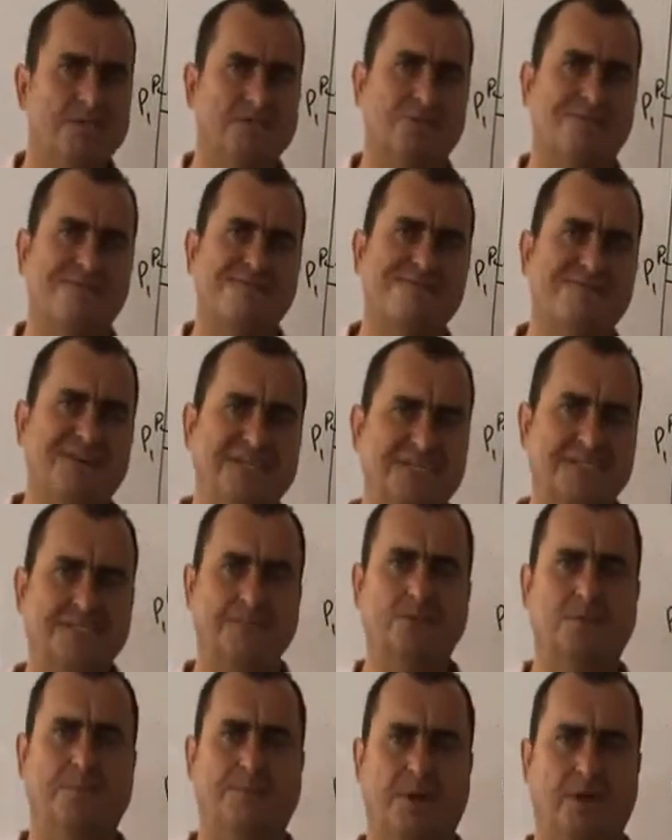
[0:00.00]
So
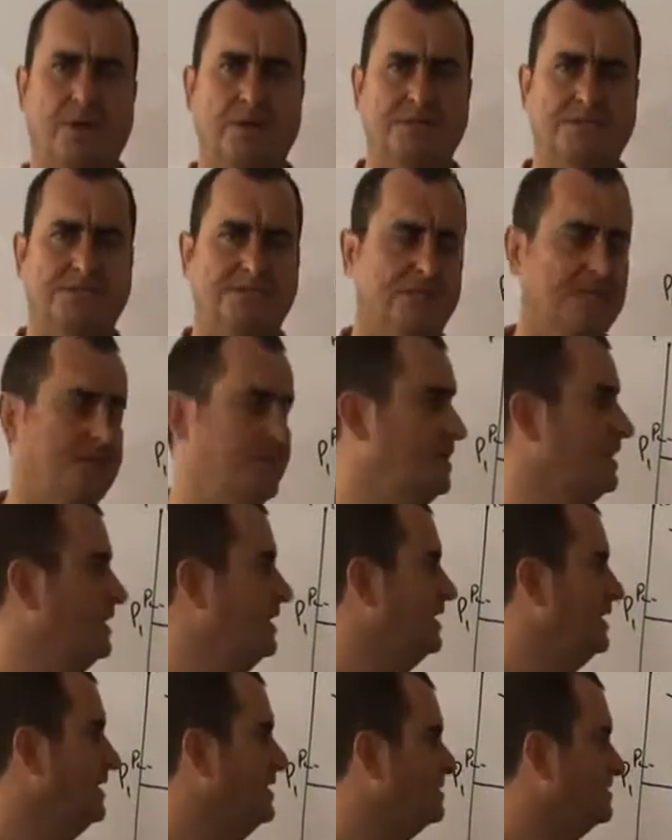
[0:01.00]
fiscal policy
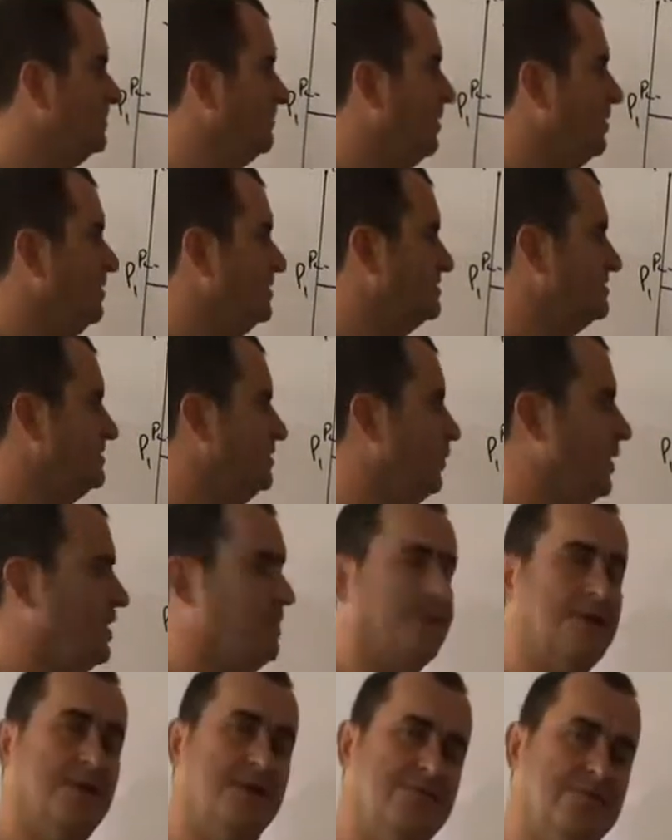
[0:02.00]
is a policy
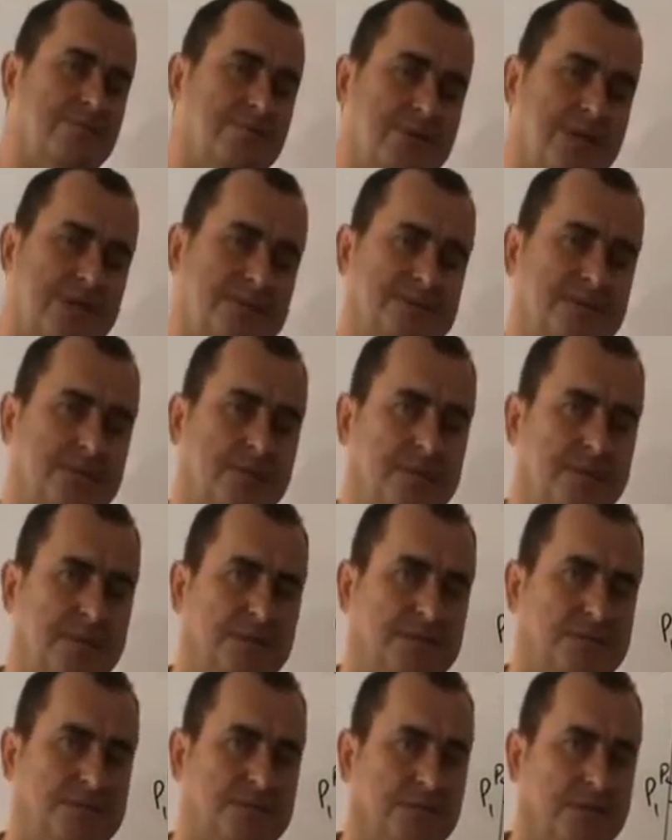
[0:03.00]
where the government has the
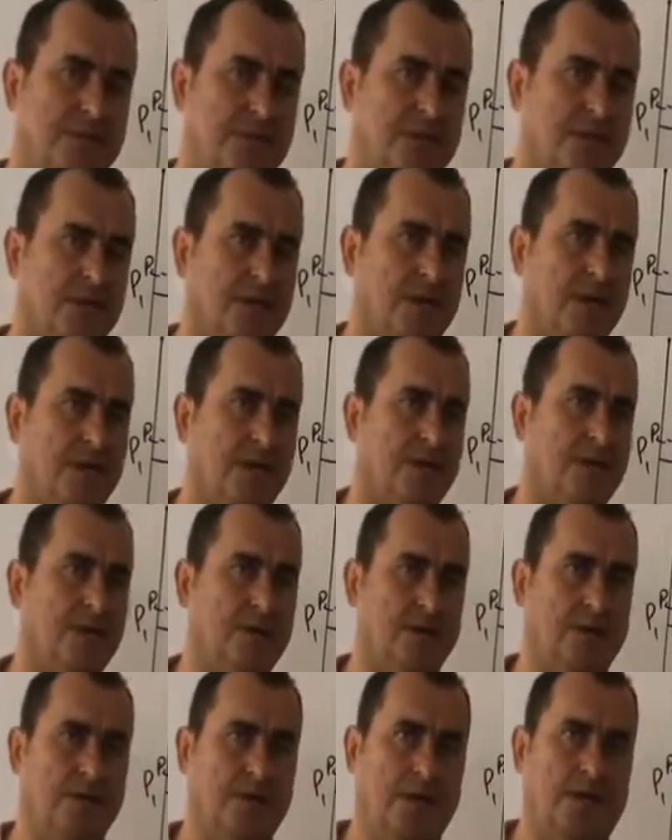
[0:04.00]
ability,
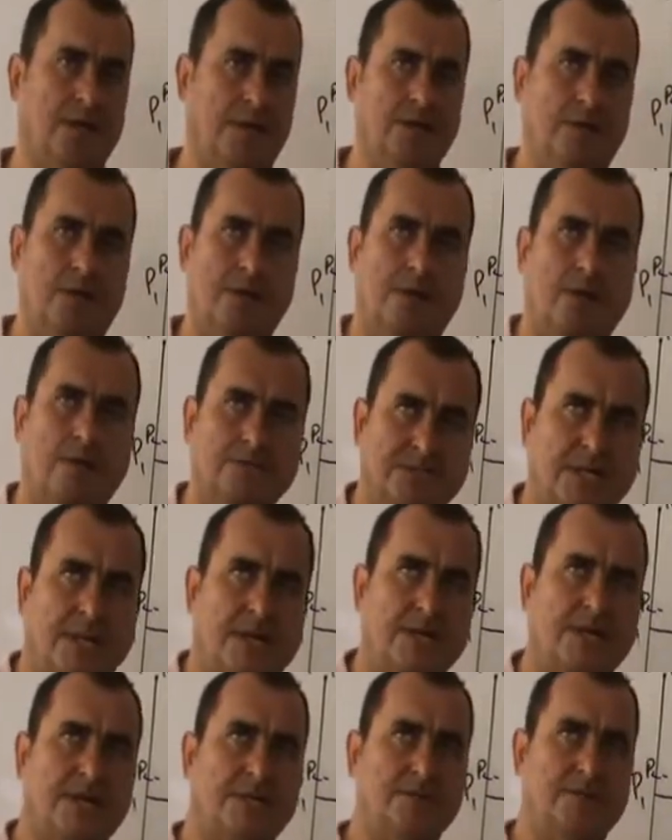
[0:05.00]
goes
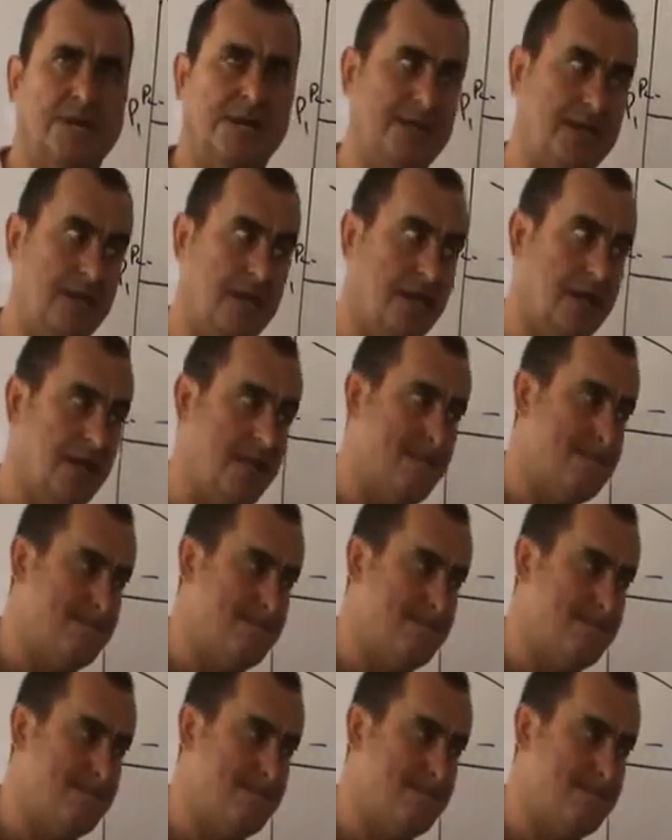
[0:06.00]
ahead and